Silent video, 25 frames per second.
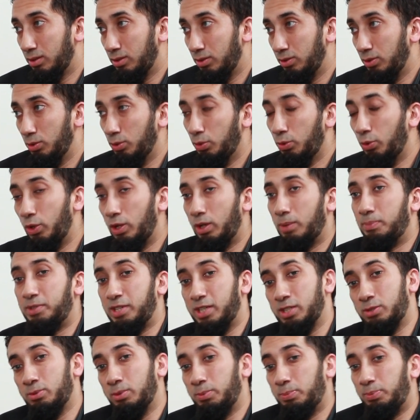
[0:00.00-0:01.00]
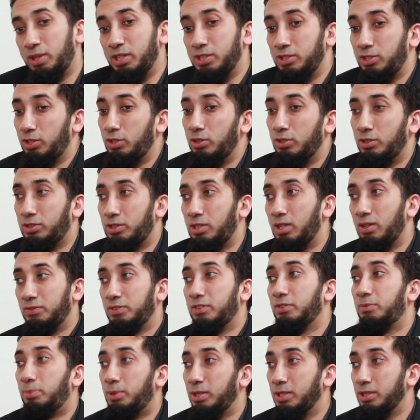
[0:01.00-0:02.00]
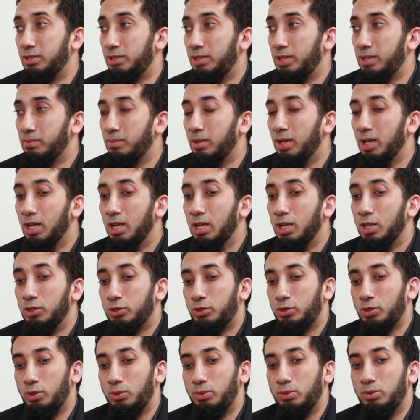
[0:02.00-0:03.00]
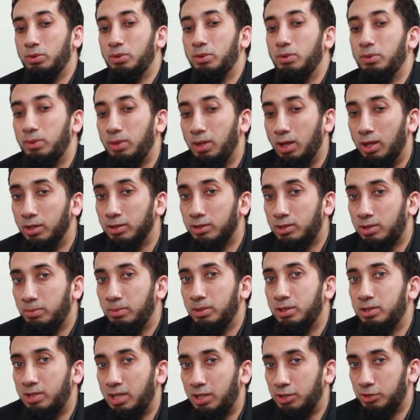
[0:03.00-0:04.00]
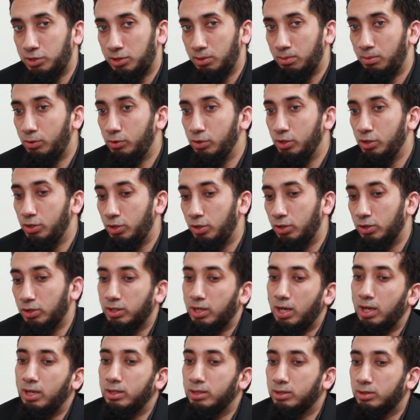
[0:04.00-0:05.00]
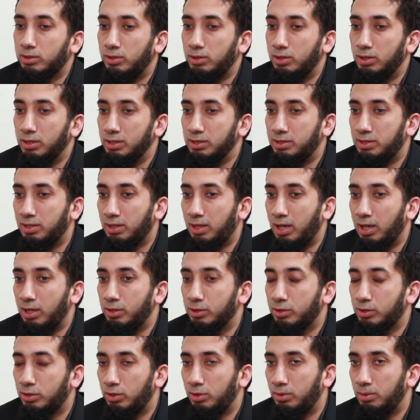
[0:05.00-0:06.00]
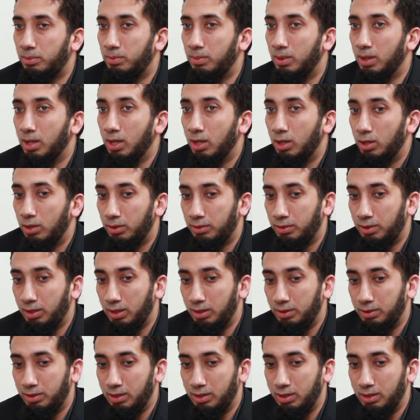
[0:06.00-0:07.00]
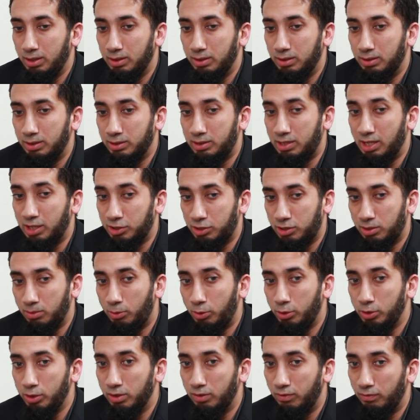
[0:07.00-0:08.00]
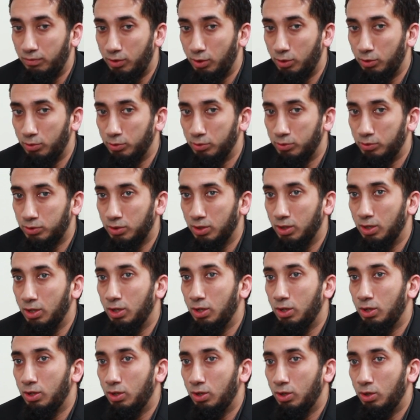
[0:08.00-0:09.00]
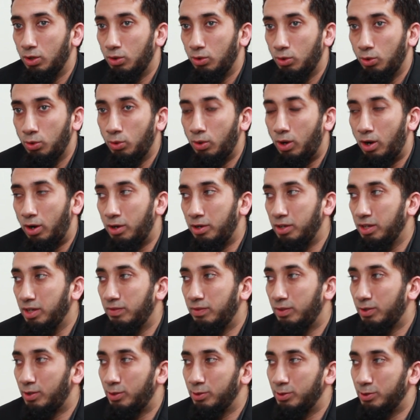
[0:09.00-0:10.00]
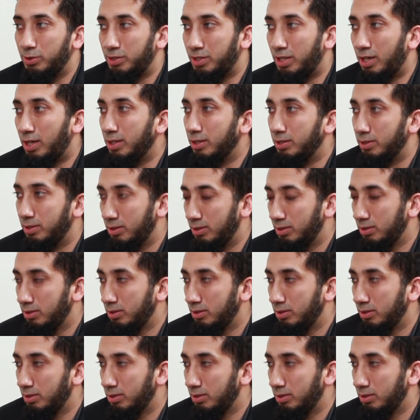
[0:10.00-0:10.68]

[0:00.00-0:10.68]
You who are obsessed with praising yourselves have praised him. So the ultimate testimony to your character is the character, the testimony of those who aren't even on your side.